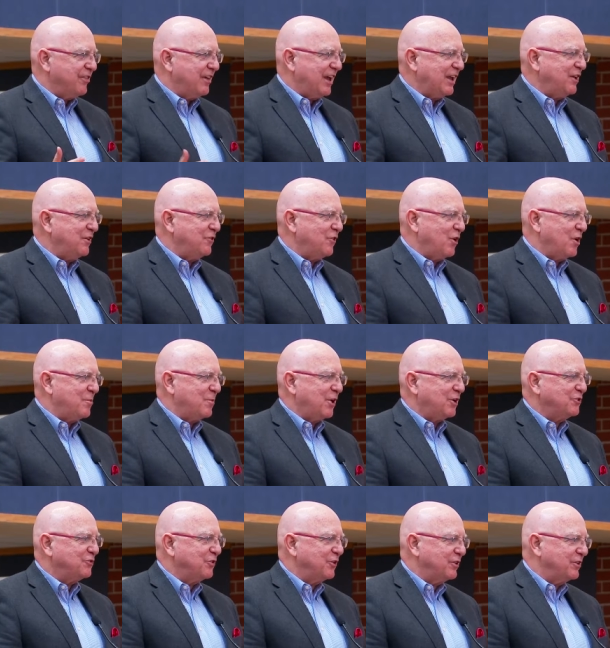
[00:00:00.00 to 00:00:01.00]
Thank you very
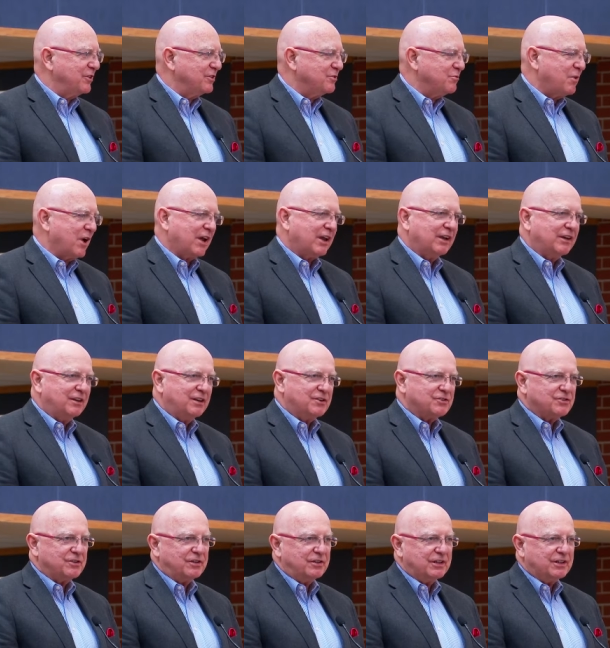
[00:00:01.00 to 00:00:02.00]
much for this
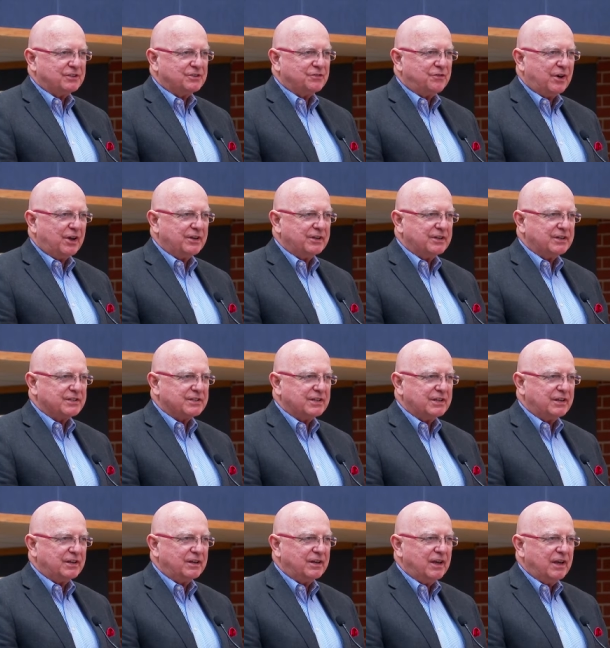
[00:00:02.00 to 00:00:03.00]
recognition. It's fun to
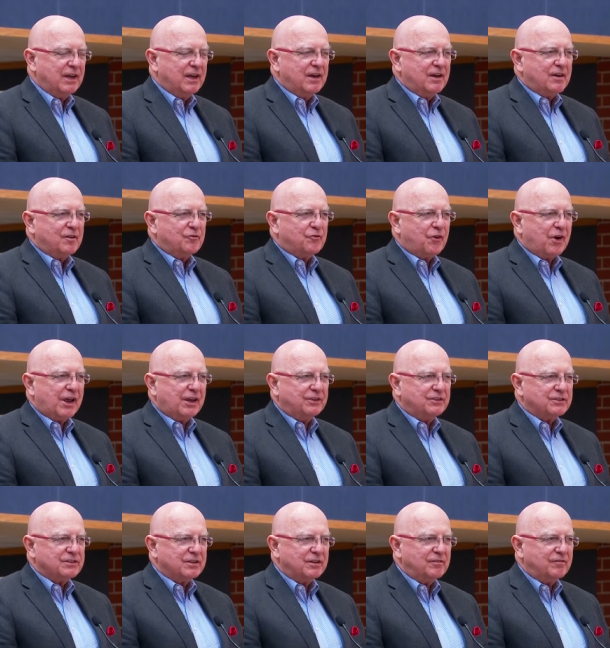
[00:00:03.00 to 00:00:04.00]
see
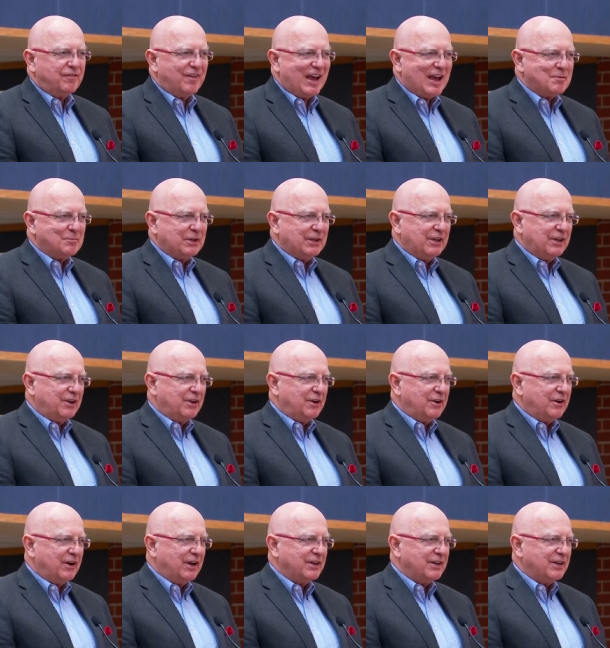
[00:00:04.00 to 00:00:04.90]
friends and family here.